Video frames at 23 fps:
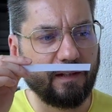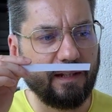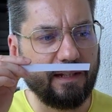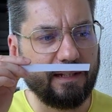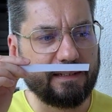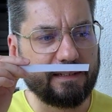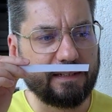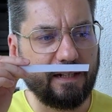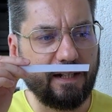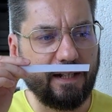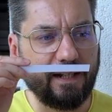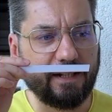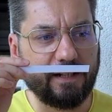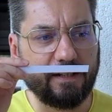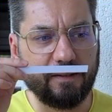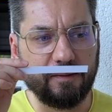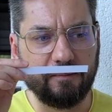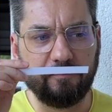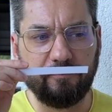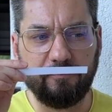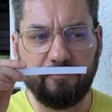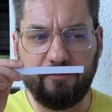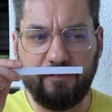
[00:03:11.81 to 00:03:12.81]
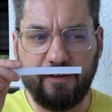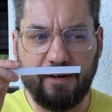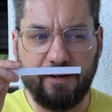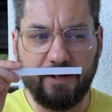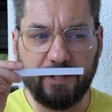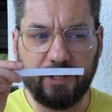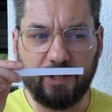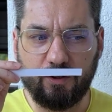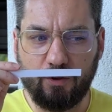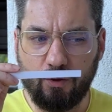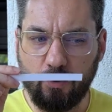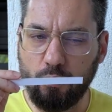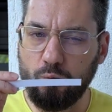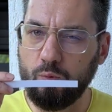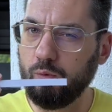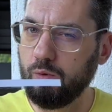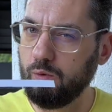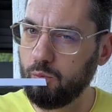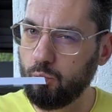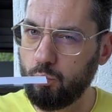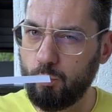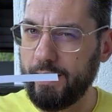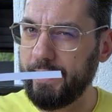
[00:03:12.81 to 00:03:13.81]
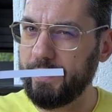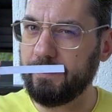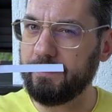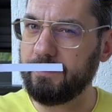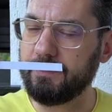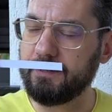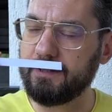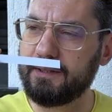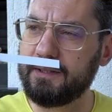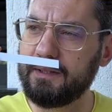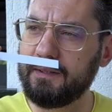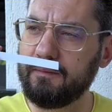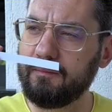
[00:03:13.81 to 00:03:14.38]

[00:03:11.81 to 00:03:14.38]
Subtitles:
It's like a very cool wind.